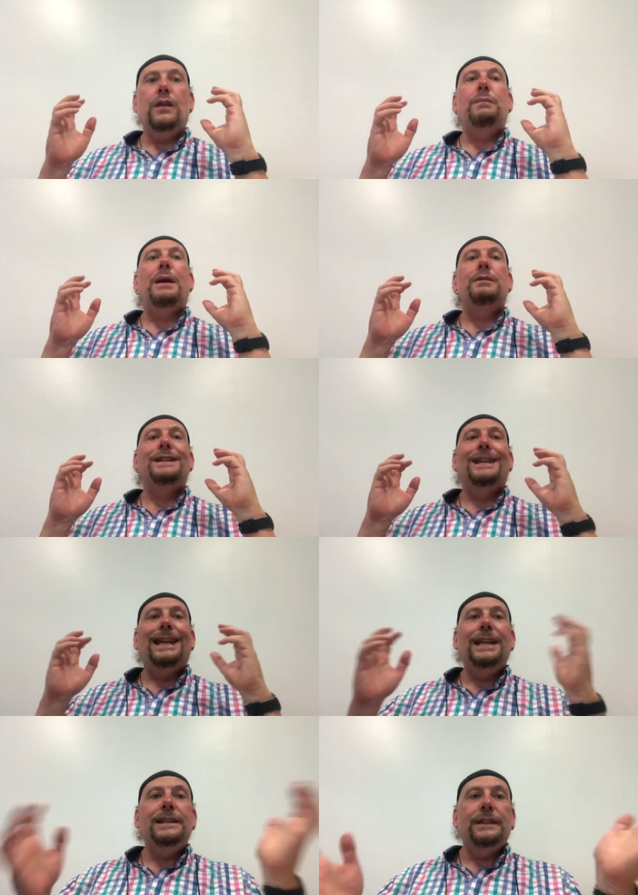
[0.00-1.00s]
Parenting in
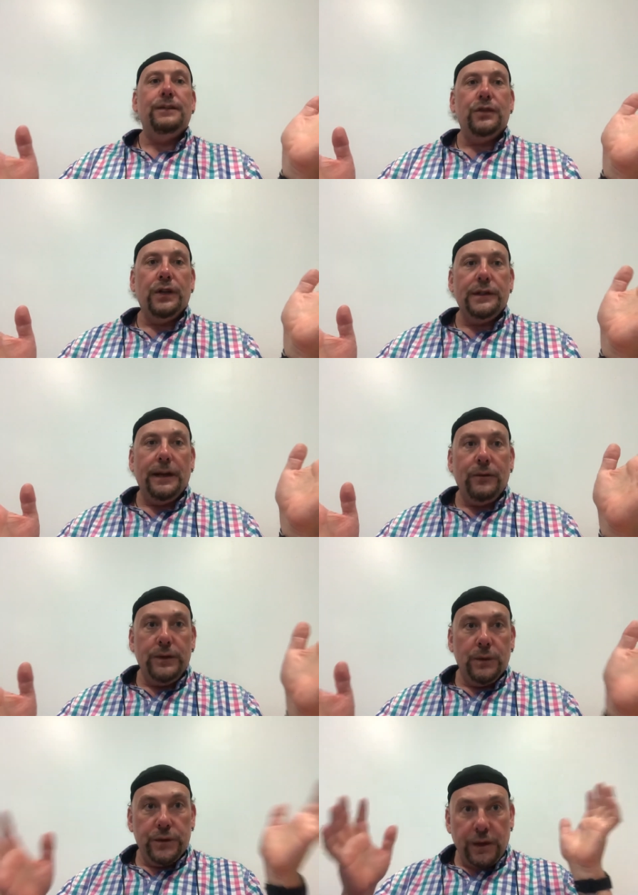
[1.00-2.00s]
later years of a child's life
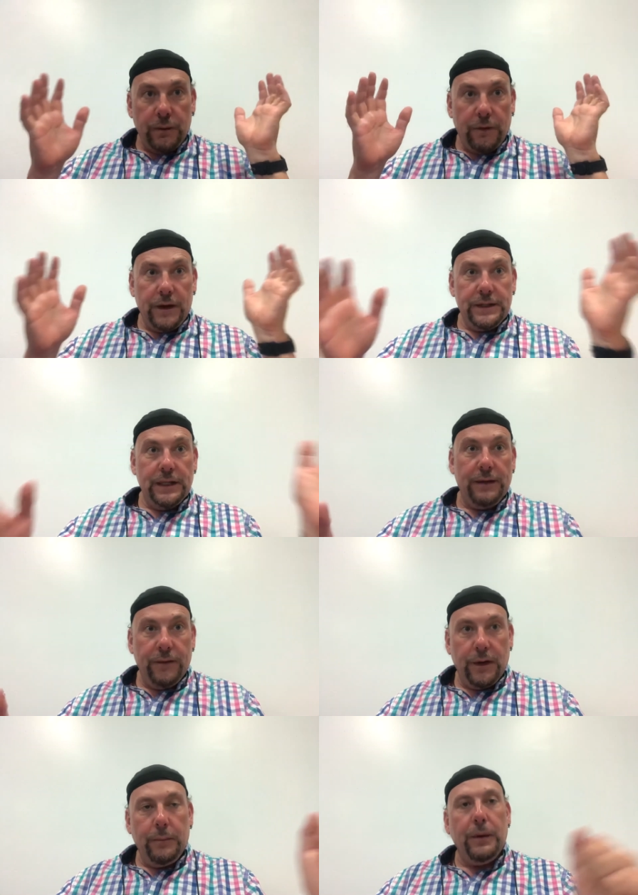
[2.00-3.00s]
is also very significant,